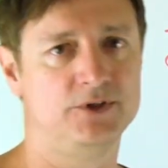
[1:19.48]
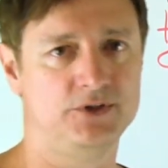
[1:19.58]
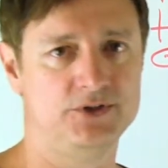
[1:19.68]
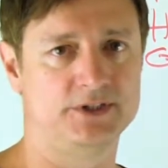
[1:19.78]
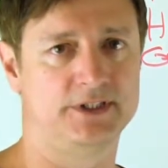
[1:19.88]
We'll
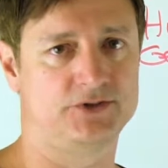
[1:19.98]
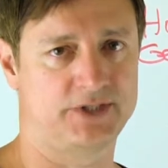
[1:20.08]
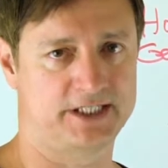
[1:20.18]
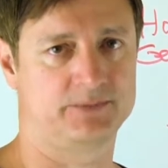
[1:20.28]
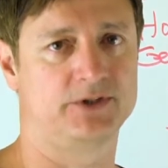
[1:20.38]
use
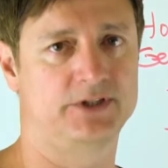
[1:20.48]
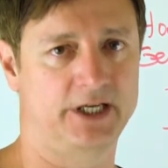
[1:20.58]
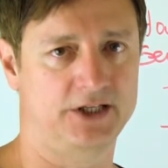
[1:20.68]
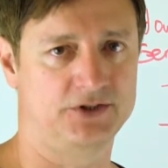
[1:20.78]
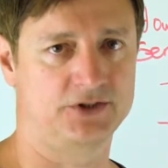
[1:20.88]

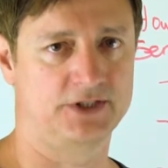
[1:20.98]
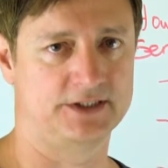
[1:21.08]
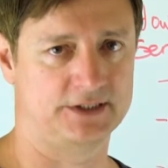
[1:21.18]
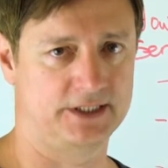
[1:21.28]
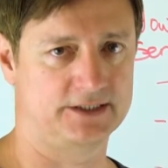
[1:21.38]
transportation
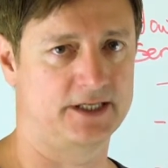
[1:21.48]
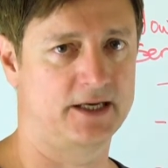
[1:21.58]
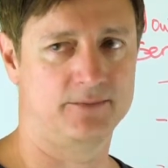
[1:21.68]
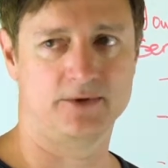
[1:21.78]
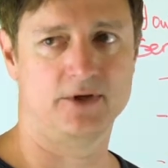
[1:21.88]
as an
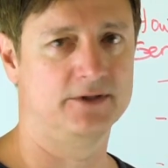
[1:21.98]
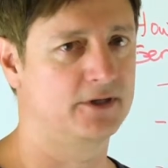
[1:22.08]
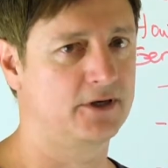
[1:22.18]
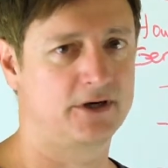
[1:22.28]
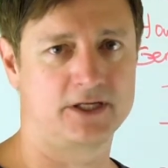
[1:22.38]
example. All
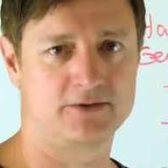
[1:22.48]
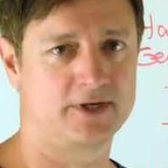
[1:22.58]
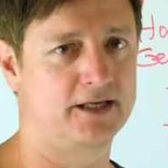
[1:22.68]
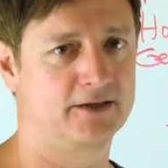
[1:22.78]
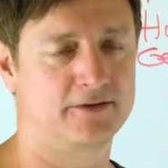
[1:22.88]
the cars
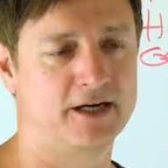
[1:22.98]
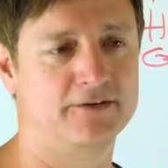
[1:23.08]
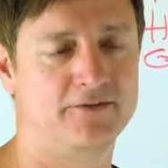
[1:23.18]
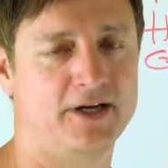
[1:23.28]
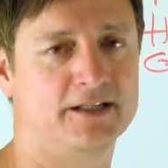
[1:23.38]
riding
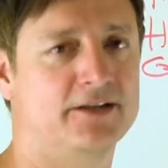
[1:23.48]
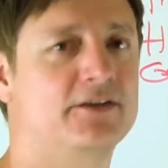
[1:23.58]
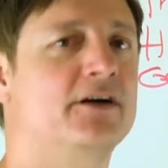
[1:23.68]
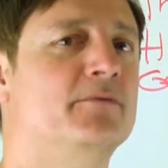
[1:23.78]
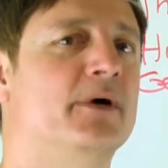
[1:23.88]
around. In fact, I
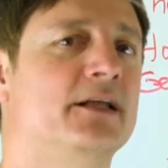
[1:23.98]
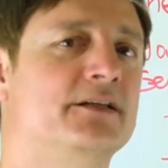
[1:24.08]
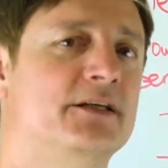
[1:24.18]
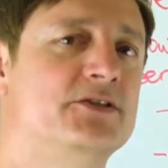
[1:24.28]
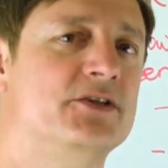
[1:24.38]
thought
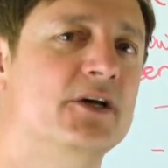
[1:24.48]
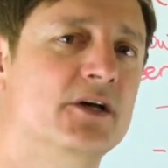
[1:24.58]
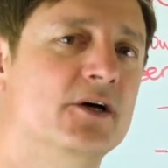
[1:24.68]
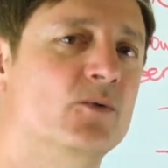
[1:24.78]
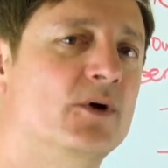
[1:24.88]
about this
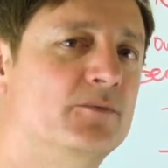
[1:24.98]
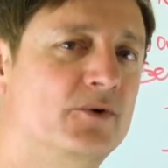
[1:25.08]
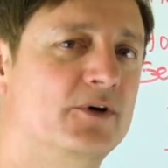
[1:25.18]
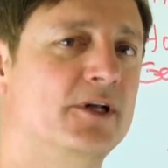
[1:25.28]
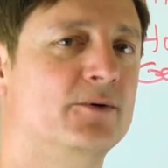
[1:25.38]
one
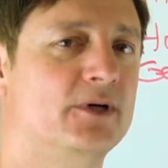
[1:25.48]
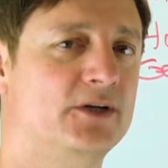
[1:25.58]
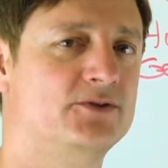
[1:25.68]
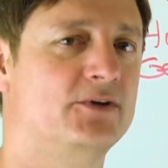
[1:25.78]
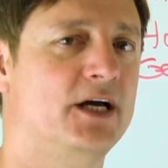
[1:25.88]
morning when
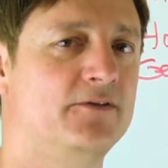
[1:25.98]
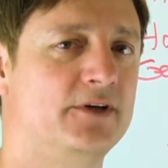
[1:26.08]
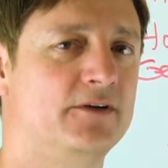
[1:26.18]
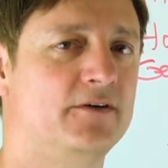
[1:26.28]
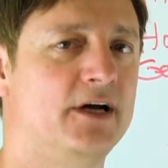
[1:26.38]
I was
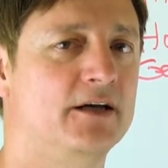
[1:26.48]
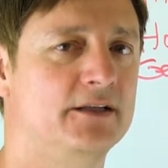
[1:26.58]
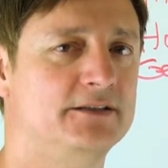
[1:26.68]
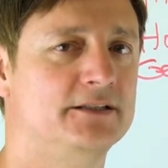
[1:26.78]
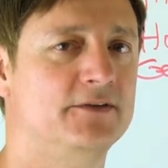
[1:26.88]
driving
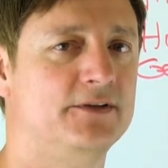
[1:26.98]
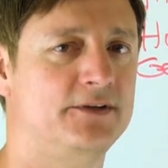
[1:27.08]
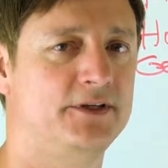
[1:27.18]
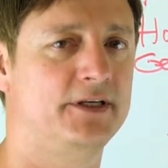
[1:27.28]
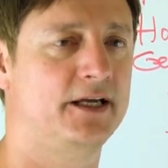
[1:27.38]
around at
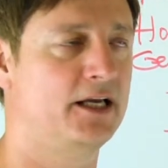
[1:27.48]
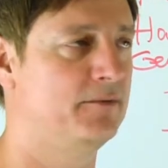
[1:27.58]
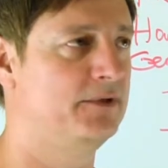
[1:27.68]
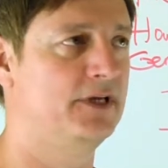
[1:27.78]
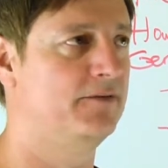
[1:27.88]
7:30
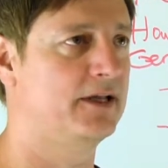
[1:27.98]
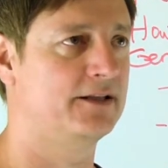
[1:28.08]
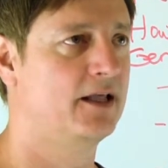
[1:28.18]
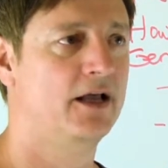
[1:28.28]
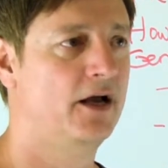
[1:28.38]
a.m. and you have
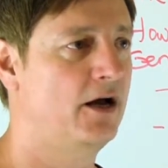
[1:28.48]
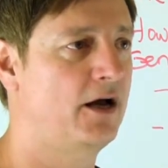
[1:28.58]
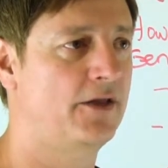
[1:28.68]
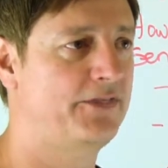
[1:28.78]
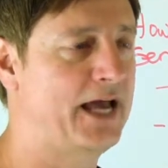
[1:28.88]
like
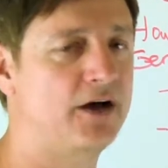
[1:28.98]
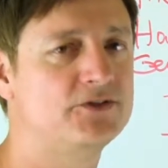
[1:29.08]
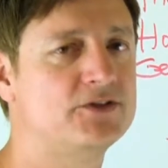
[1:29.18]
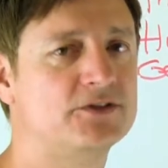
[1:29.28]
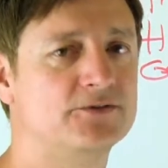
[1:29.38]

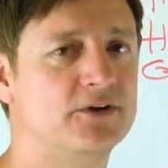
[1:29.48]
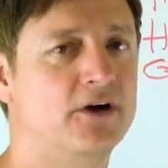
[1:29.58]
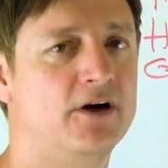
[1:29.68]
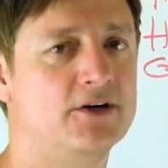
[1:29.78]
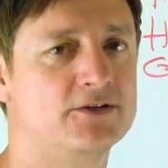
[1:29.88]
thousands of
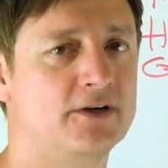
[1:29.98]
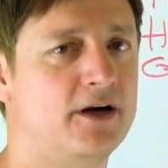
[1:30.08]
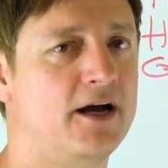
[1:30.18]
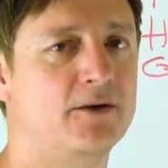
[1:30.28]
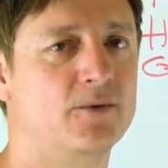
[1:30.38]
cars on a
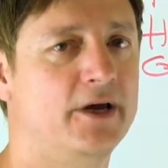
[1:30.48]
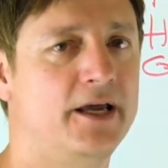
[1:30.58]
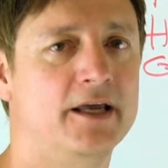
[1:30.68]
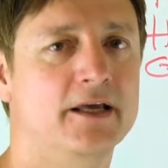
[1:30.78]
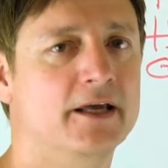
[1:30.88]

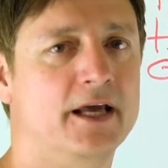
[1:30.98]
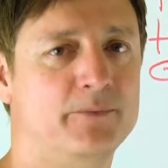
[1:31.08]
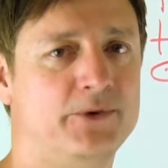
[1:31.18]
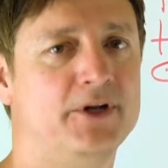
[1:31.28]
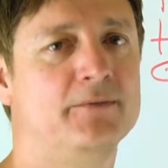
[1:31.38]
highway,
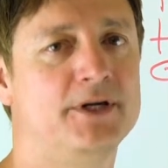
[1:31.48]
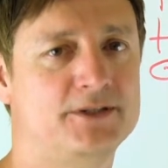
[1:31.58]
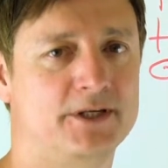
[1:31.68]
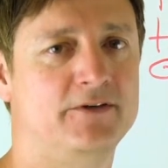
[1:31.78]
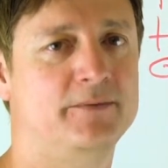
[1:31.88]
and pretty
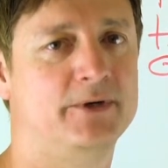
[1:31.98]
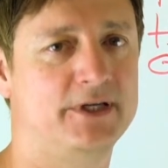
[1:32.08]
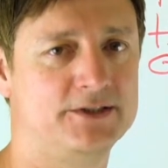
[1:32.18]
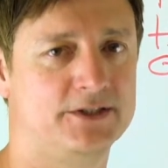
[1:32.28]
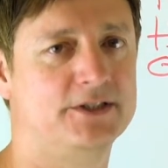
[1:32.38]
much
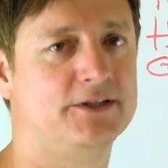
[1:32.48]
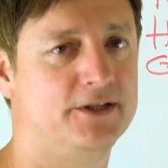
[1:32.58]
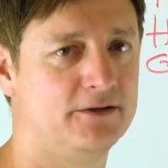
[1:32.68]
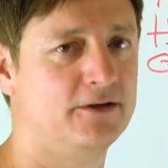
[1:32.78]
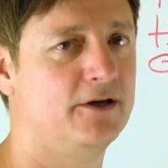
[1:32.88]
everybody's in
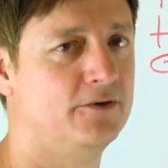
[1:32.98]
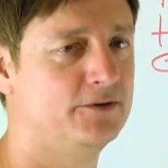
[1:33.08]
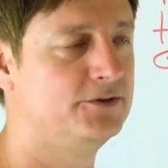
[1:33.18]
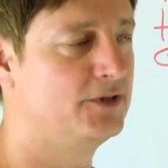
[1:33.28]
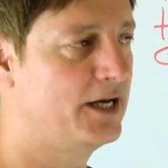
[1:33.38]
there
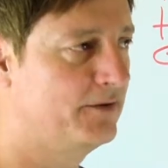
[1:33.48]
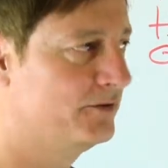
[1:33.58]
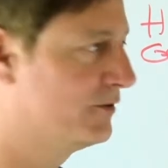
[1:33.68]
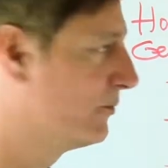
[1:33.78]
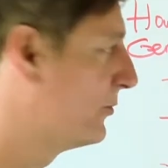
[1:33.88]
alone, driving to